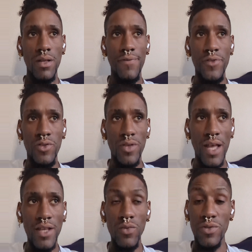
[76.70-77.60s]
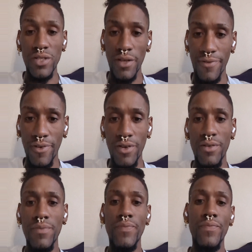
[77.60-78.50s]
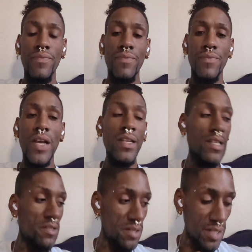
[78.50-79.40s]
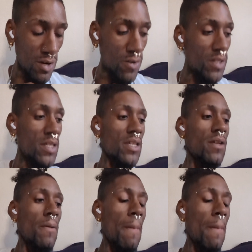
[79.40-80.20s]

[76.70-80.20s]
If you do not, you will suffer unnecessarily.